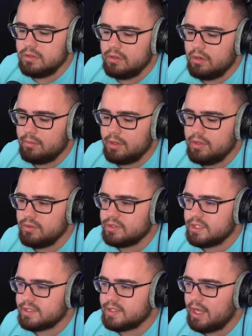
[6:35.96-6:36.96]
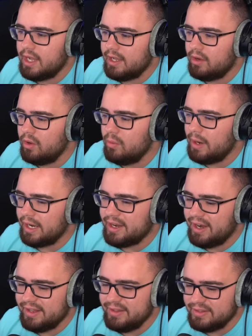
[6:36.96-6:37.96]
know what, I'm gonna use this guy. Oh my
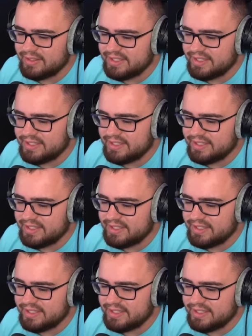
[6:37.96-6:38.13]
god, he looks